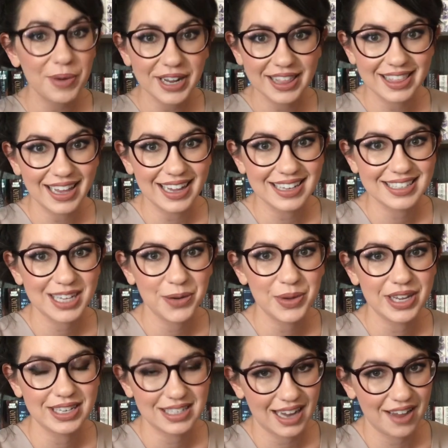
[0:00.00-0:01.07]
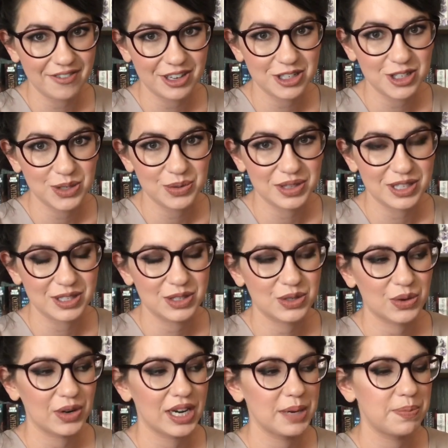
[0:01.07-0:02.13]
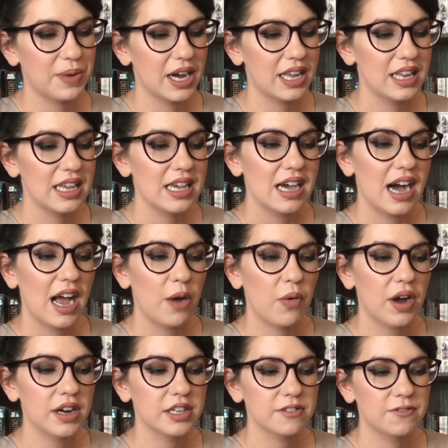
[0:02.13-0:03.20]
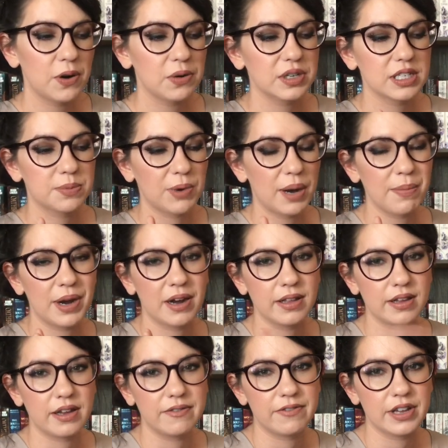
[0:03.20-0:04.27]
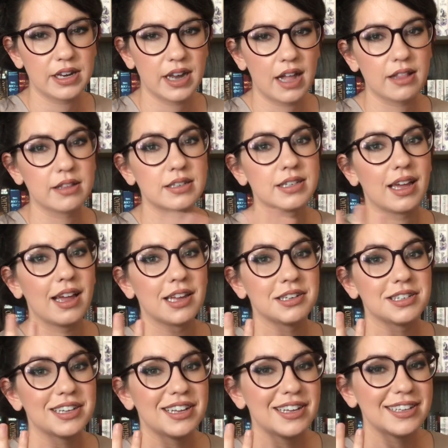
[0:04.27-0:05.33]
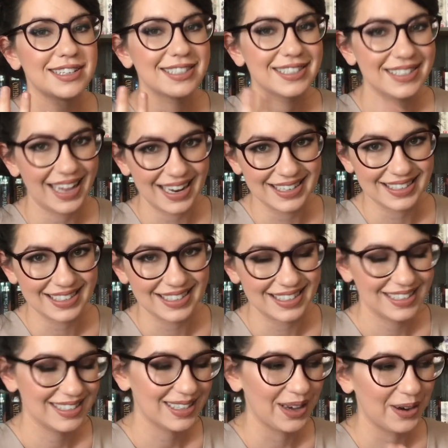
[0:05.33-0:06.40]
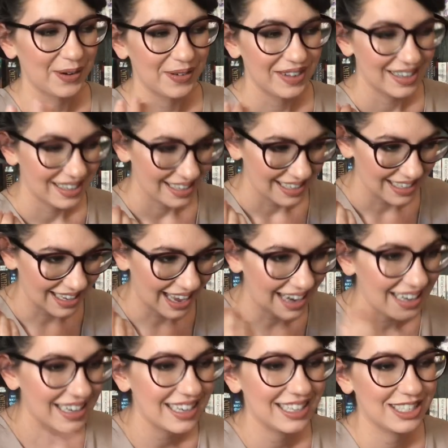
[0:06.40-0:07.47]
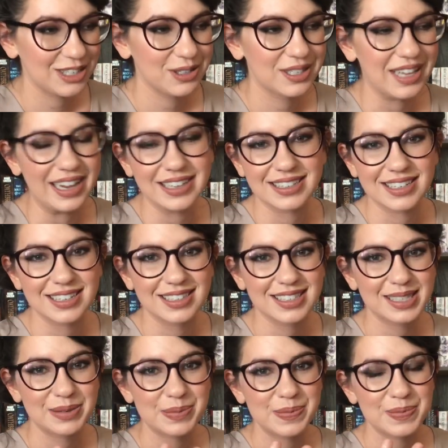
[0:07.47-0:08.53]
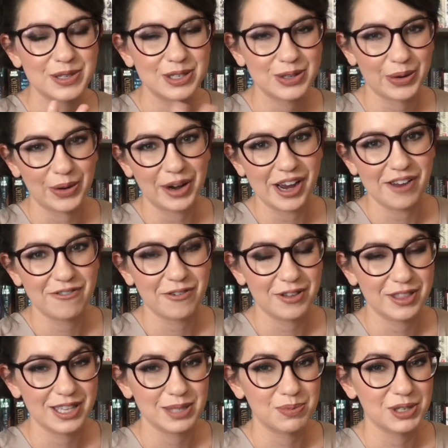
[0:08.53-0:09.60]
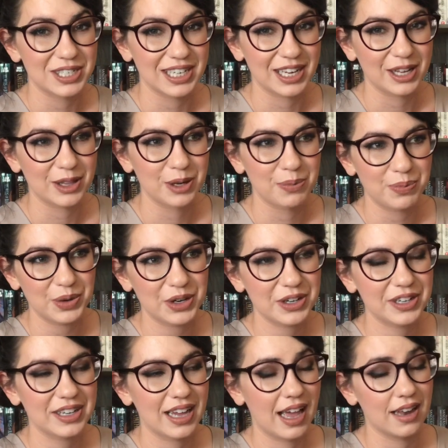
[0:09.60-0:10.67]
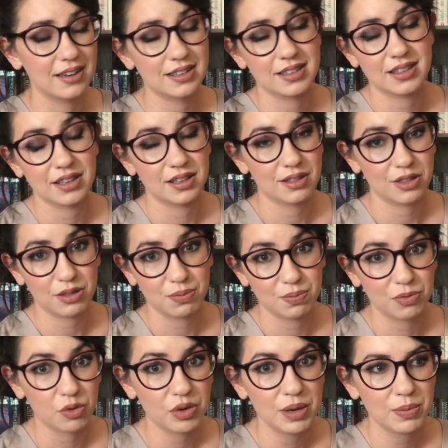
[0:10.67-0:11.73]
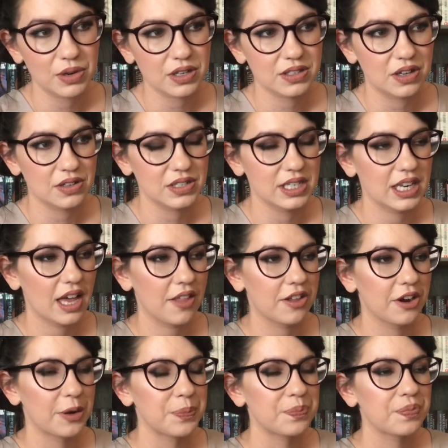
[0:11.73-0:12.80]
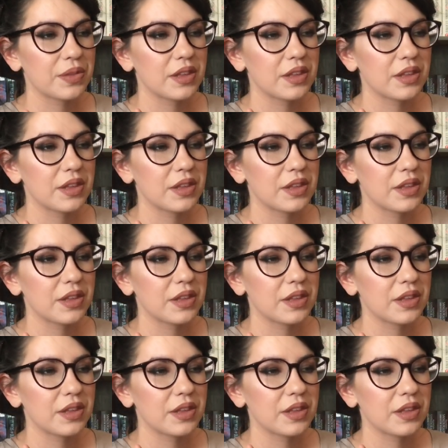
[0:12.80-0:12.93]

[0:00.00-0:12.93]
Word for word: many things that we could dive into with this story, but I wanted to focus primarily on Vin Elend and Sazed. So, getting into Sazed's story for this particular book and the three books altogether,